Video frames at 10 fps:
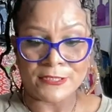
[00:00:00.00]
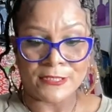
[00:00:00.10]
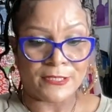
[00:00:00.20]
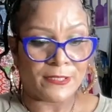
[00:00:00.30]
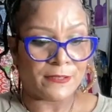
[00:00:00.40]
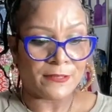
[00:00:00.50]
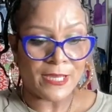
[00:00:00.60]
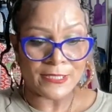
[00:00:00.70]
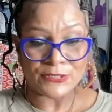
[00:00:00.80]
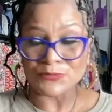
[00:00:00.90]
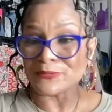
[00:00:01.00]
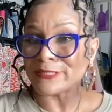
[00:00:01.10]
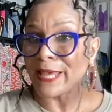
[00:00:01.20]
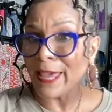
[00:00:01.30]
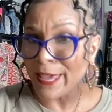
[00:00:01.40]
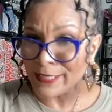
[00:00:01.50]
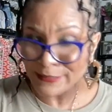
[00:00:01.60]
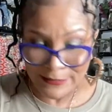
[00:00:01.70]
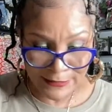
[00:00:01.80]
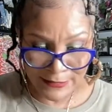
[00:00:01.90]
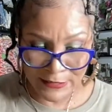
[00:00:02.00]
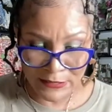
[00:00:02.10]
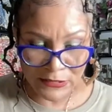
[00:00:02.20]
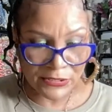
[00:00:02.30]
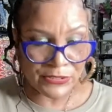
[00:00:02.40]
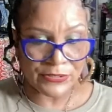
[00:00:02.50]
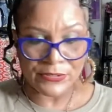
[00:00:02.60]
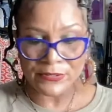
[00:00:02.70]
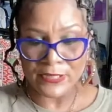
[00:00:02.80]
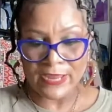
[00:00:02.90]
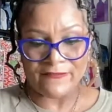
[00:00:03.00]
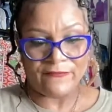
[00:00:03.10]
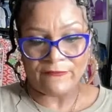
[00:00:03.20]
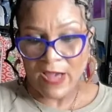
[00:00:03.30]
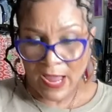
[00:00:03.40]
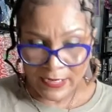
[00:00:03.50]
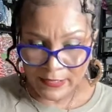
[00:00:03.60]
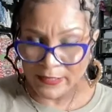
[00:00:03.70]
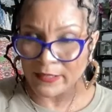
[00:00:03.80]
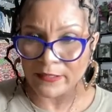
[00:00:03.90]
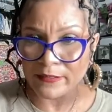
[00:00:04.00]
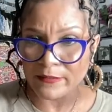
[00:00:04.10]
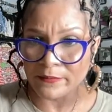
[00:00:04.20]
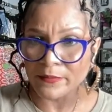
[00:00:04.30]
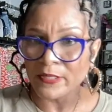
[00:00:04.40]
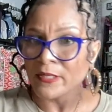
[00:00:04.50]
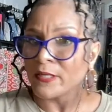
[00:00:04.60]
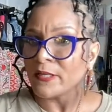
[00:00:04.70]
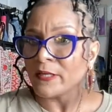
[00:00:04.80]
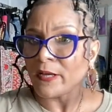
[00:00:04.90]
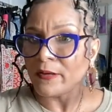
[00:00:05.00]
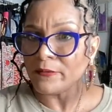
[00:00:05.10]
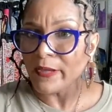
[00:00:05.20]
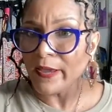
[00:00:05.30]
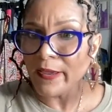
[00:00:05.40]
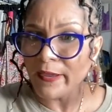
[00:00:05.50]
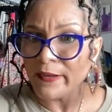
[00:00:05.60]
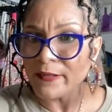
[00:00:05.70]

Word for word: to learn how to do taxes this year, like filing them. Okay.